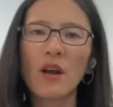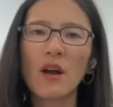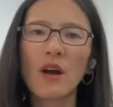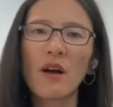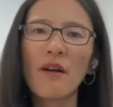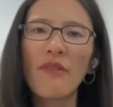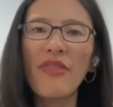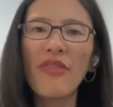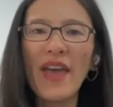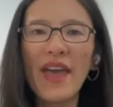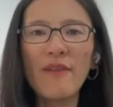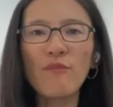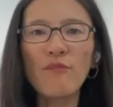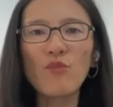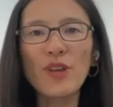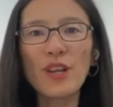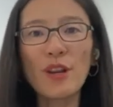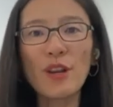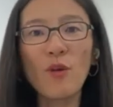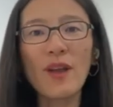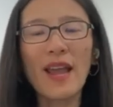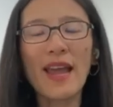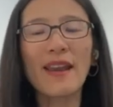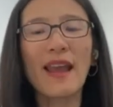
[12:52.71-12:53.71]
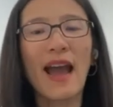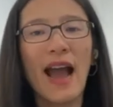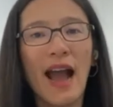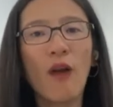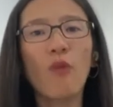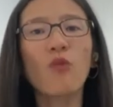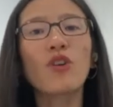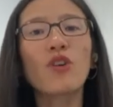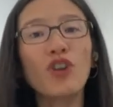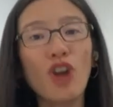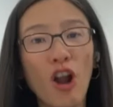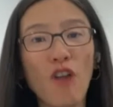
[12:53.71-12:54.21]
Then we look at
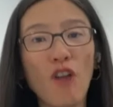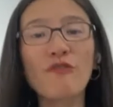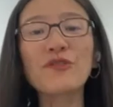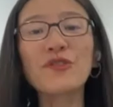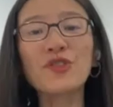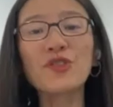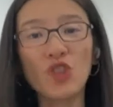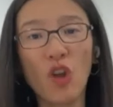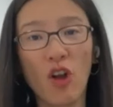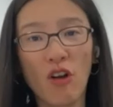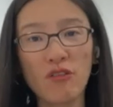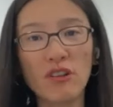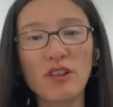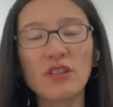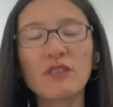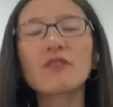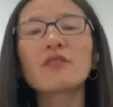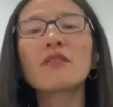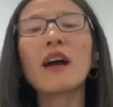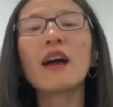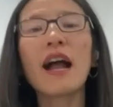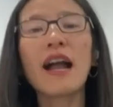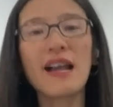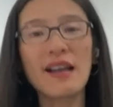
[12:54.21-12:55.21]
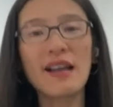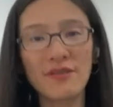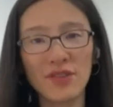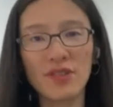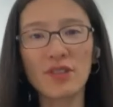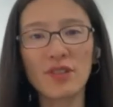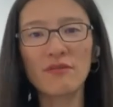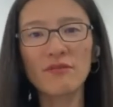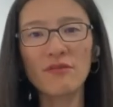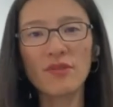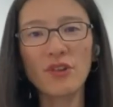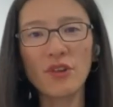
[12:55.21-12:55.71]
our current stock and,
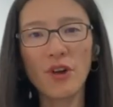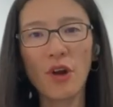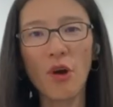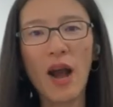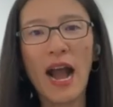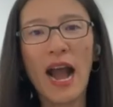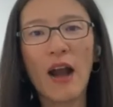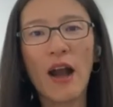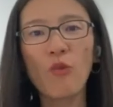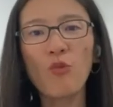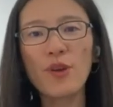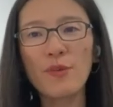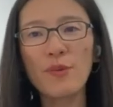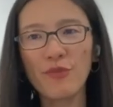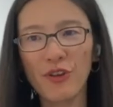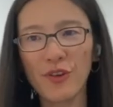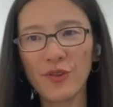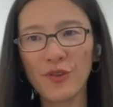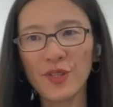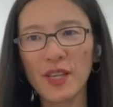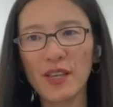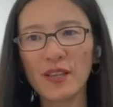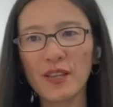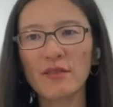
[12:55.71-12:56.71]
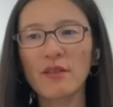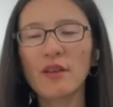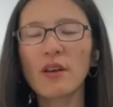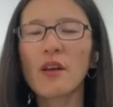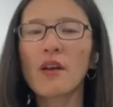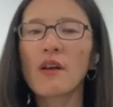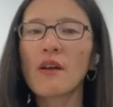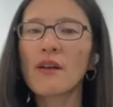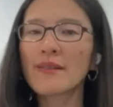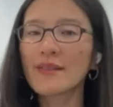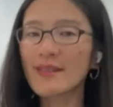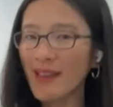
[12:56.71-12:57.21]
how we process.
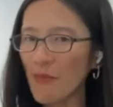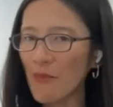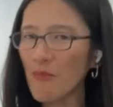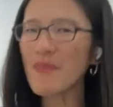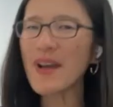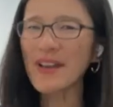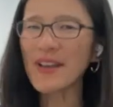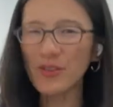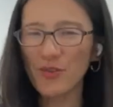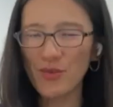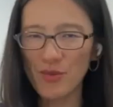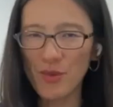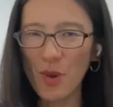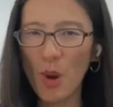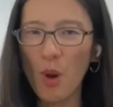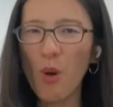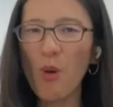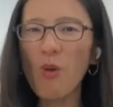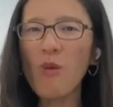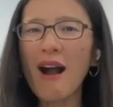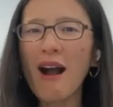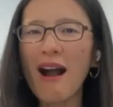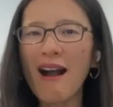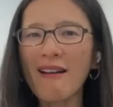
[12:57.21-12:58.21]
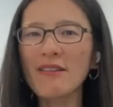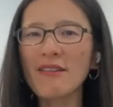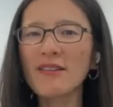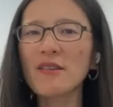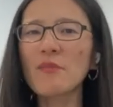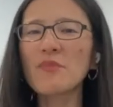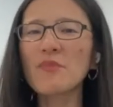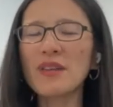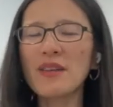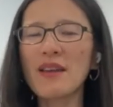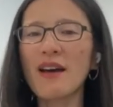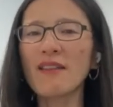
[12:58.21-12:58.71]
Some, as you know, are going to
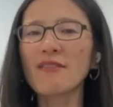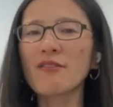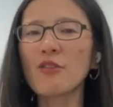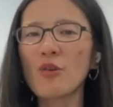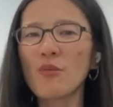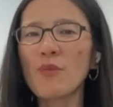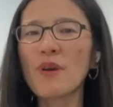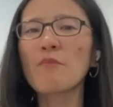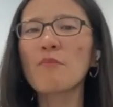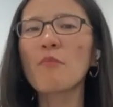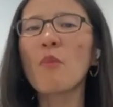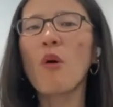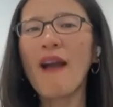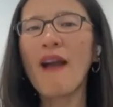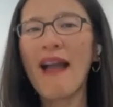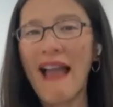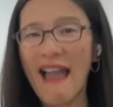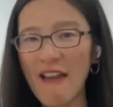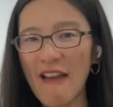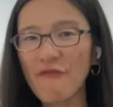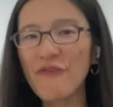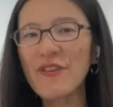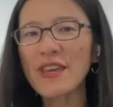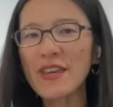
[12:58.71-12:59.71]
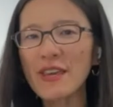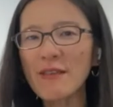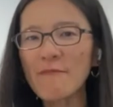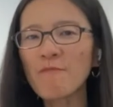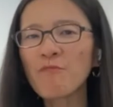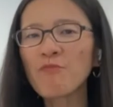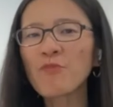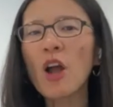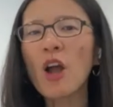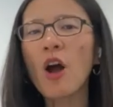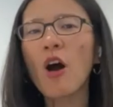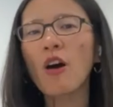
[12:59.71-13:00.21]
be a little bit more heavy
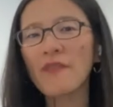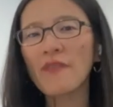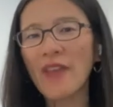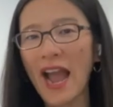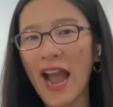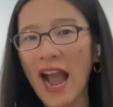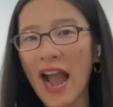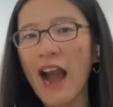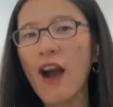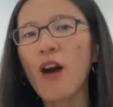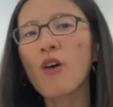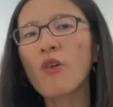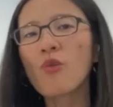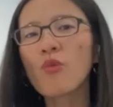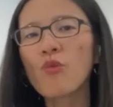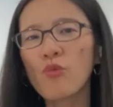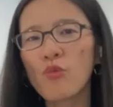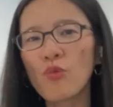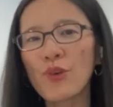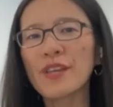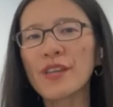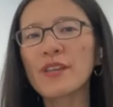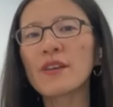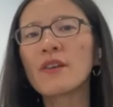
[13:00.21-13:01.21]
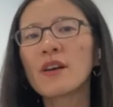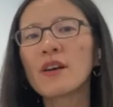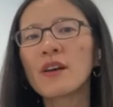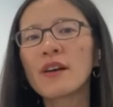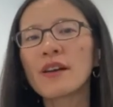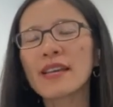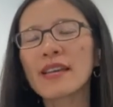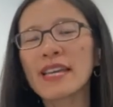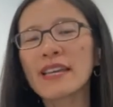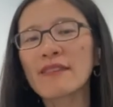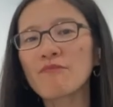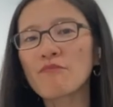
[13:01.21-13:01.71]
on how we
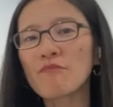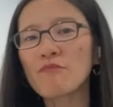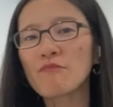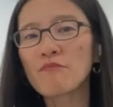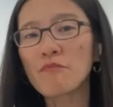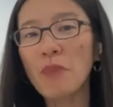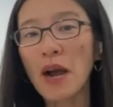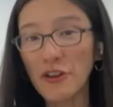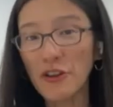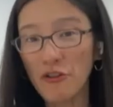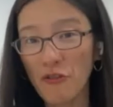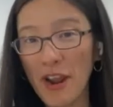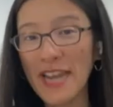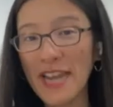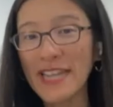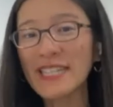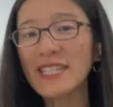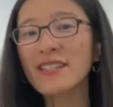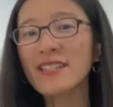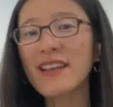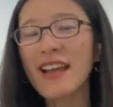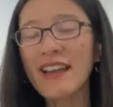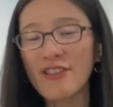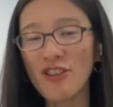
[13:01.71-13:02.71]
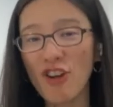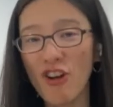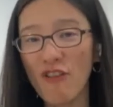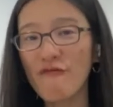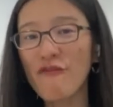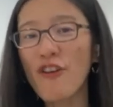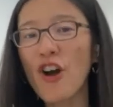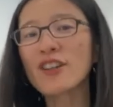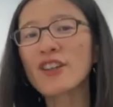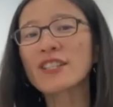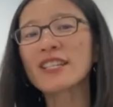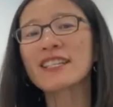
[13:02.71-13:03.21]
can migrate and
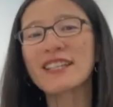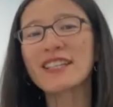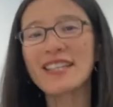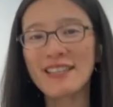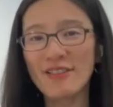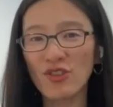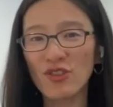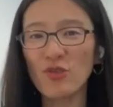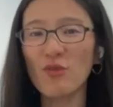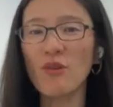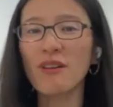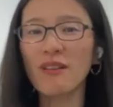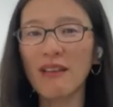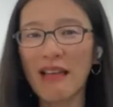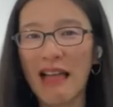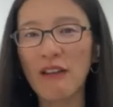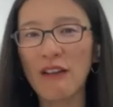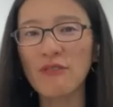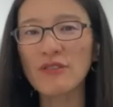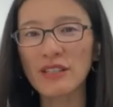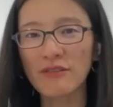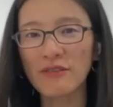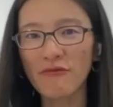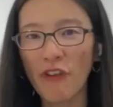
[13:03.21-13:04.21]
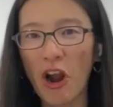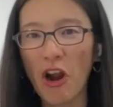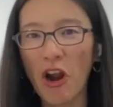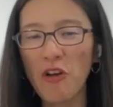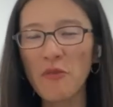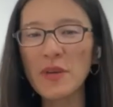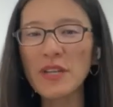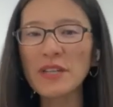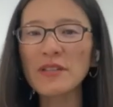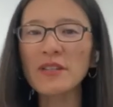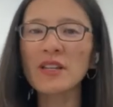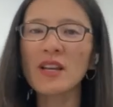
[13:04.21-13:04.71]
convert it into a cloud
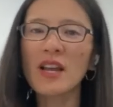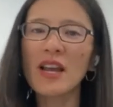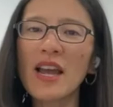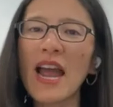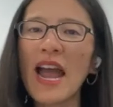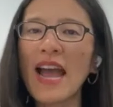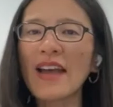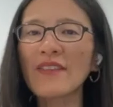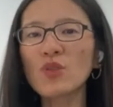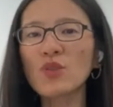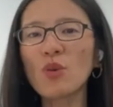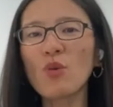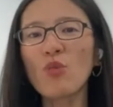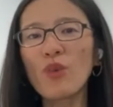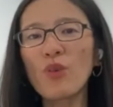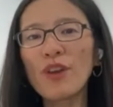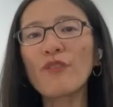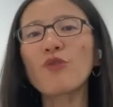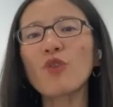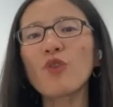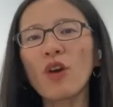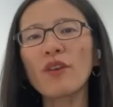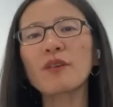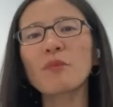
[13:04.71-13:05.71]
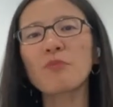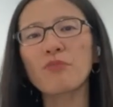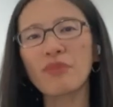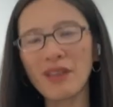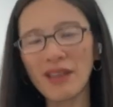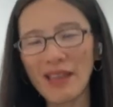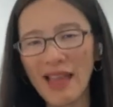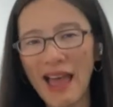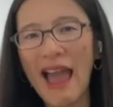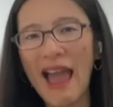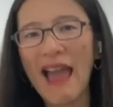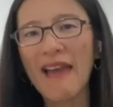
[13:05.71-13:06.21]
environment. And so we've got a
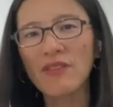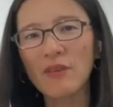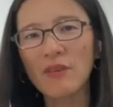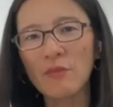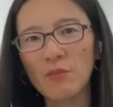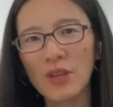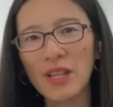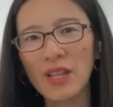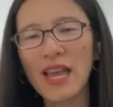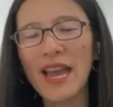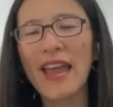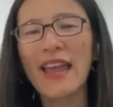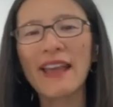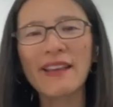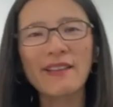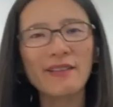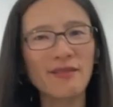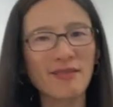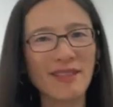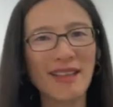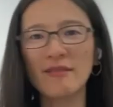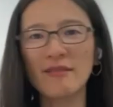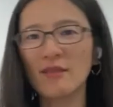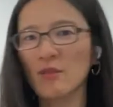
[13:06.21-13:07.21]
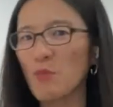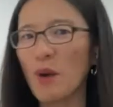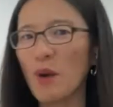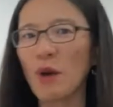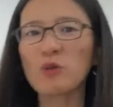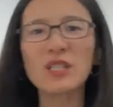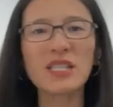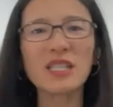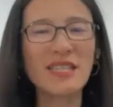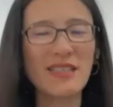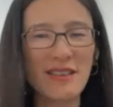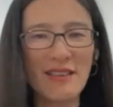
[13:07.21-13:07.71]
plan in place that's
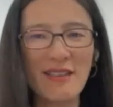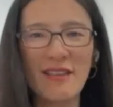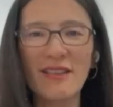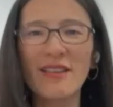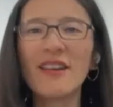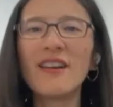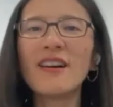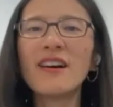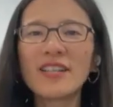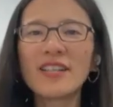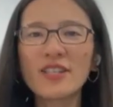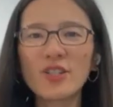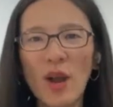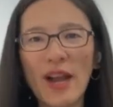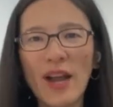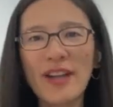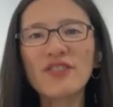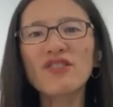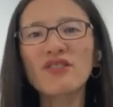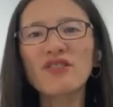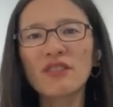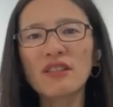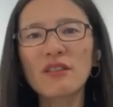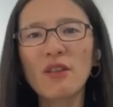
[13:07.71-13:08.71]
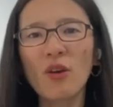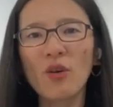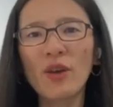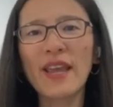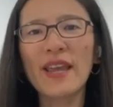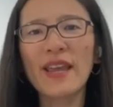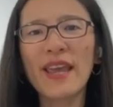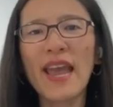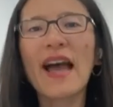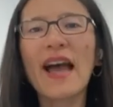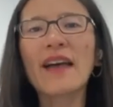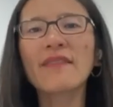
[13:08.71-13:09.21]
multi-year to actually
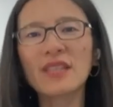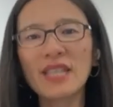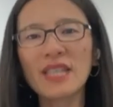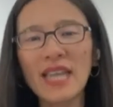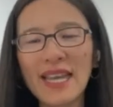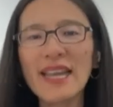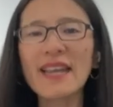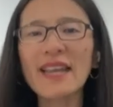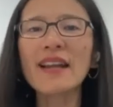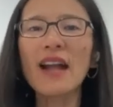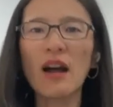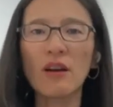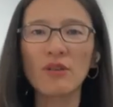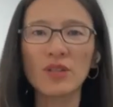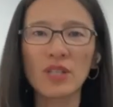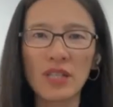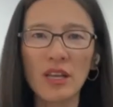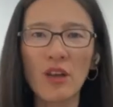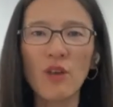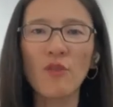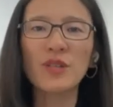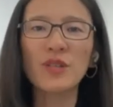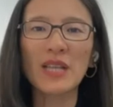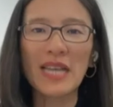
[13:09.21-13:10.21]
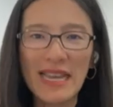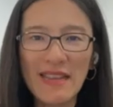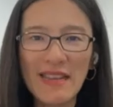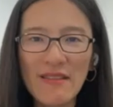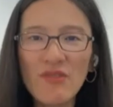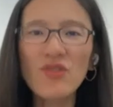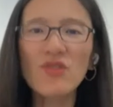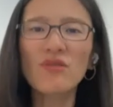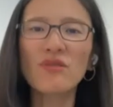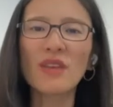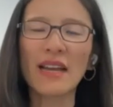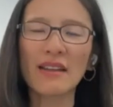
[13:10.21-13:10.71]
looking at taking ourselves
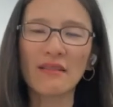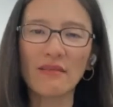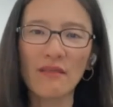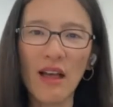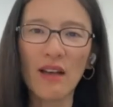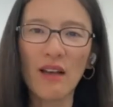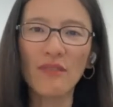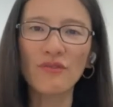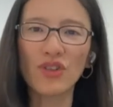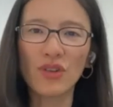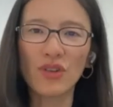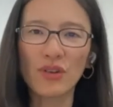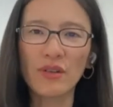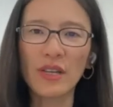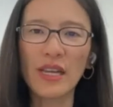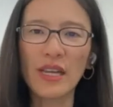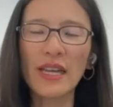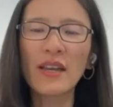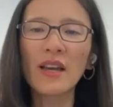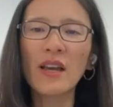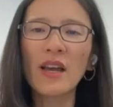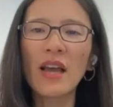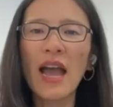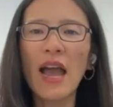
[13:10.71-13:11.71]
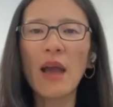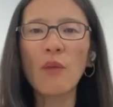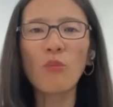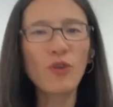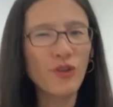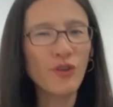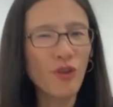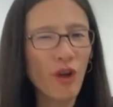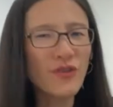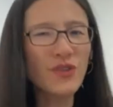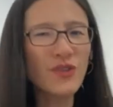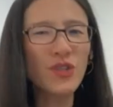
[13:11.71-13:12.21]
into that cloud journey. And we're
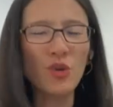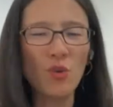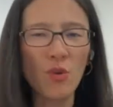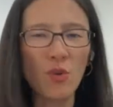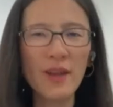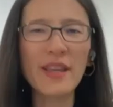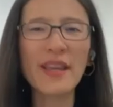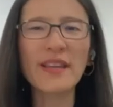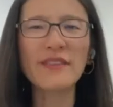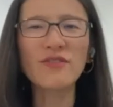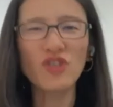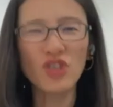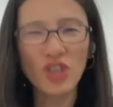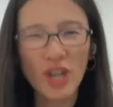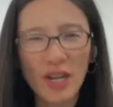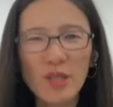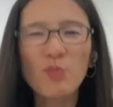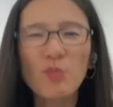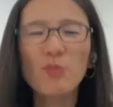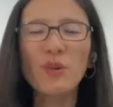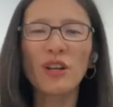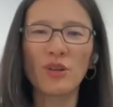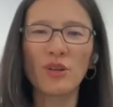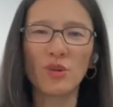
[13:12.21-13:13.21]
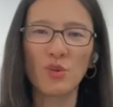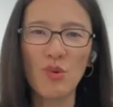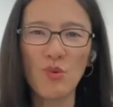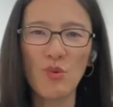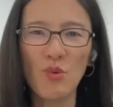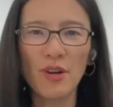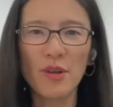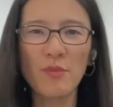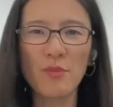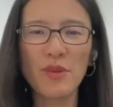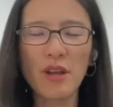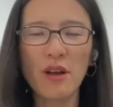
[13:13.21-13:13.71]
not doing it just because we
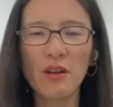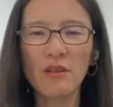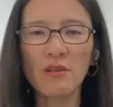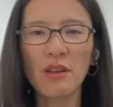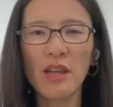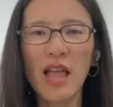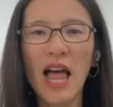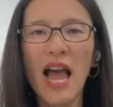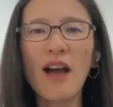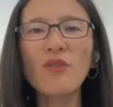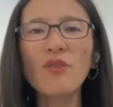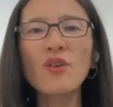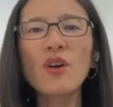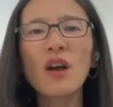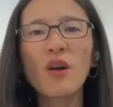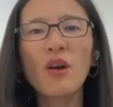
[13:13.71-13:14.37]
want to be on cloud.